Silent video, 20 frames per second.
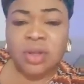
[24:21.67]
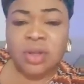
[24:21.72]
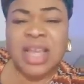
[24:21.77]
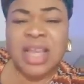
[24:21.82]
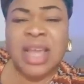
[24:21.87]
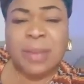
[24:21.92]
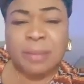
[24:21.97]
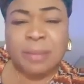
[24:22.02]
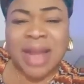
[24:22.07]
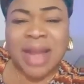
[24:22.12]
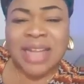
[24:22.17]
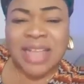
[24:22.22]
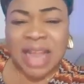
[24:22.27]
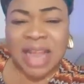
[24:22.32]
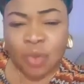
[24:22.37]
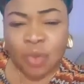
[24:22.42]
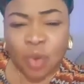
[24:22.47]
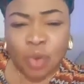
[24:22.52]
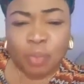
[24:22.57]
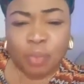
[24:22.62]
a man
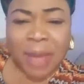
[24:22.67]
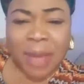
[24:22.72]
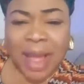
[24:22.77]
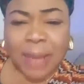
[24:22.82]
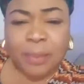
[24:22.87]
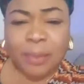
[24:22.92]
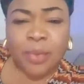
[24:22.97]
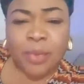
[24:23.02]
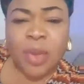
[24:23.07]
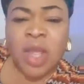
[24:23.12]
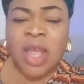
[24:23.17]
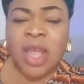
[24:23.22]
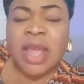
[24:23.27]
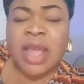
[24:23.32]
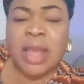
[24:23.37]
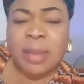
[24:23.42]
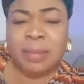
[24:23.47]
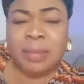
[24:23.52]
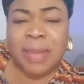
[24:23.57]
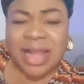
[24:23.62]
that know Bible,
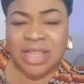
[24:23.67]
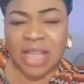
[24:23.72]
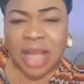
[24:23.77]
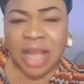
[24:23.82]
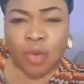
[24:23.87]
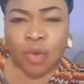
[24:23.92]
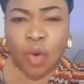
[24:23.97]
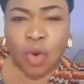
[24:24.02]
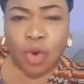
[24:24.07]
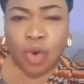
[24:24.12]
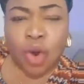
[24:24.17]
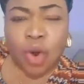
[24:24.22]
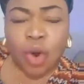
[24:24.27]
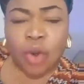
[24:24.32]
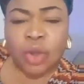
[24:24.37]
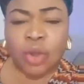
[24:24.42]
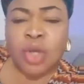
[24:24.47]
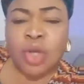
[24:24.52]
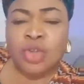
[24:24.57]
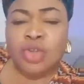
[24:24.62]
a man that know
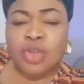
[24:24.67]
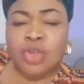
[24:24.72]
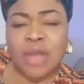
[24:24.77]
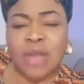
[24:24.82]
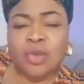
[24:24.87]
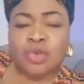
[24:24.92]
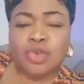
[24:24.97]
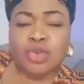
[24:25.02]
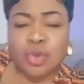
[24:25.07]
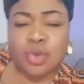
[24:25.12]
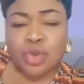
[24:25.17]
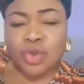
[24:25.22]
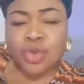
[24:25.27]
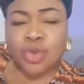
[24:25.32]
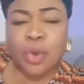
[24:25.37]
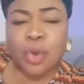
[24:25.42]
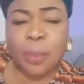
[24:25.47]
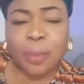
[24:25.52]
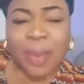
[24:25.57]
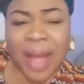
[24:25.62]
God, so that you do
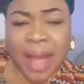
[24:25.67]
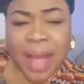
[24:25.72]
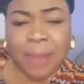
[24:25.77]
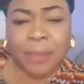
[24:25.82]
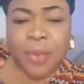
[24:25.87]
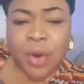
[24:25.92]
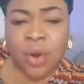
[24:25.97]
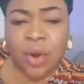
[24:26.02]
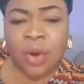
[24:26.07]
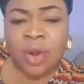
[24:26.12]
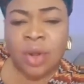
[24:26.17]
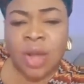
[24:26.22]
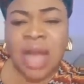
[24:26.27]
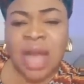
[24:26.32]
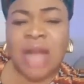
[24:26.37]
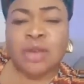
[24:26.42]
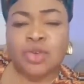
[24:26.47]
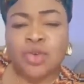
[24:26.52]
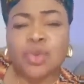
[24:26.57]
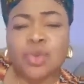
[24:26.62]
through Bible
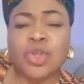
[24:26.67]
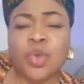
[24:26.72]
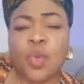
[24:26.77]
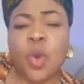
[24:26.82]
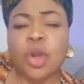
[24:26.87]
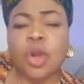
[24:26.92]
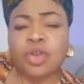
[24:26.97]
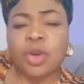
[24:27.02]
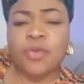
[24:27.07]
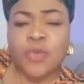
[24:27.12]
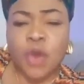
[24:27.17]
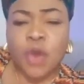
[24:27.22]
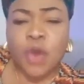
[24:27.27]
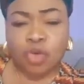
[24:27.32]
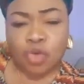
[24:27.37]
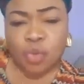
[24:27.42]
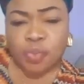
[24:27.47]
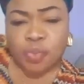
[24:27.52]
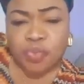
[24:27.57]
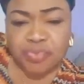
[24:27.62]
and through the word of
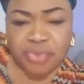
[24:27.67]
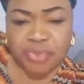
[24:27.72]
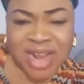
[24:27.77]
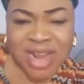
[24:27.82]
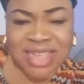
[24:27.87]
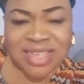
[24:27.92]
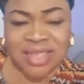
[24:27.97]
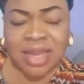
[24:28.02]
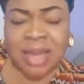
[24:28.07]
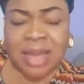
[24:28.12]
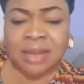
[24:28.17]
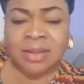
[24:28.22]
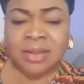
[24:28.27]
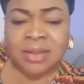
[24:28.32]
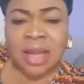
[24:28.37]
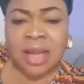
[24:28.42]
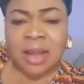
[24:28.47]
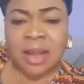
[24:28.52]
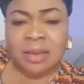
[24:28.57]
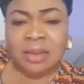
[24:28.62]
God to press
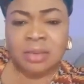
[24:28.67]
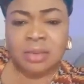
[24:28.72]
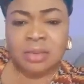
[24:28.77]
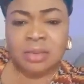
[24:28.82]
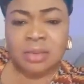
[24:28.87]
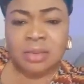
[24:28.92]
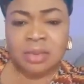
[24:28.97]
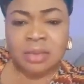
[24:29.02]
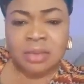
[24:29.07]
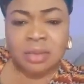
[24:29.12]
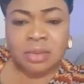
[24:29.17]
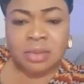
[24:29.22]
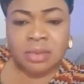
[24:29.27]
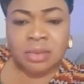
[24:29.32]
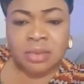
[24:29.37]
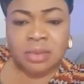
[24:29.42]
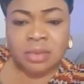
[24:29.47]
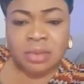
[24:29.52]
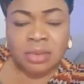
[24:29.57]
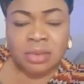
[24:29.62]
Santa.
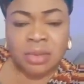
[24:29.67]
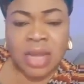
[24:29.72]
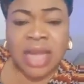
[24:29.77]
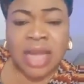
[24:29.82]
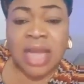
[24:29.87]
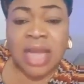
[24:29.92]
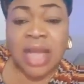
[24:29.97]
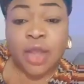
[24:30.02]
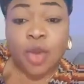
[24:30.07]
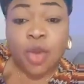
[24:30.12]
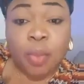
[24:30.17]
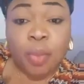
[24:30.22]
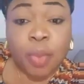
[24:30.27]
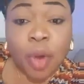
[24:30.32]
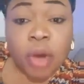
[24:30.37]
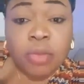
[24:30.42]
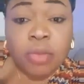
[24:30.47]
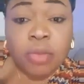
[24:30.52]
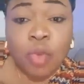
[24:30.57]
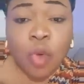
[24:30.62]
And then you
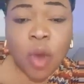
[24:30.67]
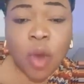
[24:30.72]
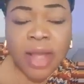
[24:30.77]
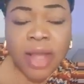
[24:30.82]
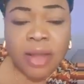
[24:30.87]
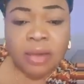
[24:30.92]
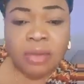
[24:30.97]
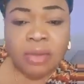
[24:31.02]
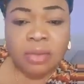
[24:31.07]
bog bue.